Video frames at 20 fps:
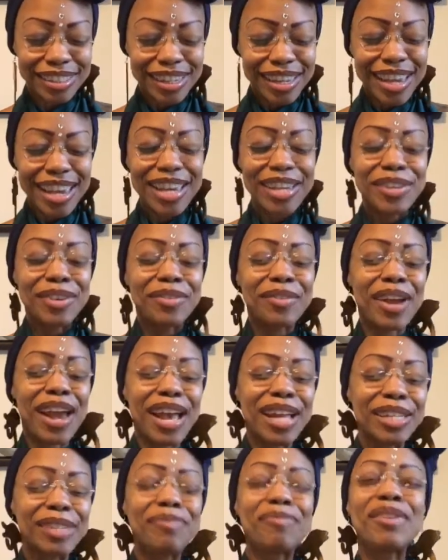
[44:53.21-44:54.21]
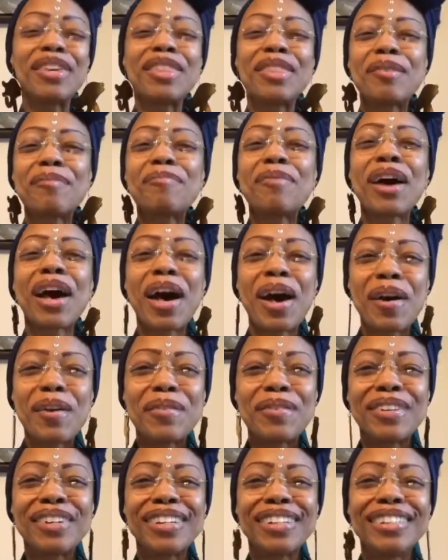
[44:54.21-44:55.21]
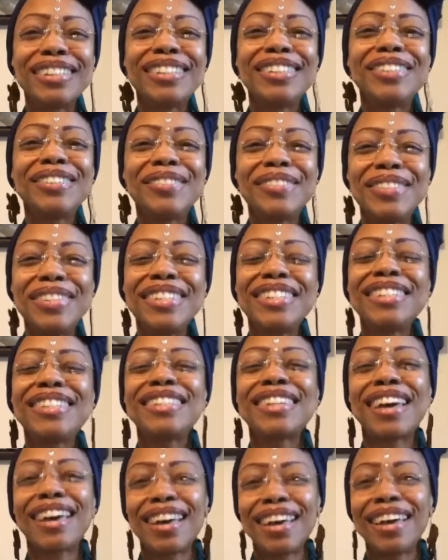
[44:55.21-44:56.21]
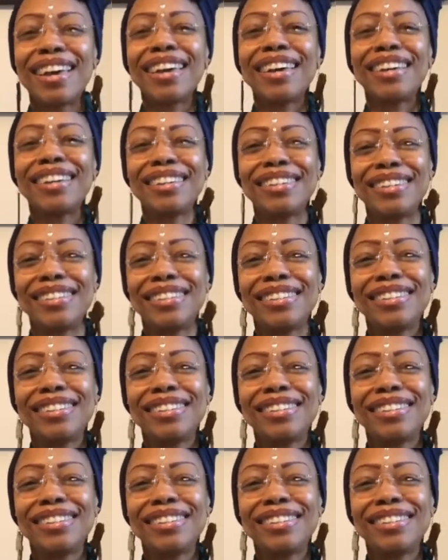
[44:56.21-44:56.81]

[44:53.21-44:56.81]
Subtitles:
it grants me the power to decide.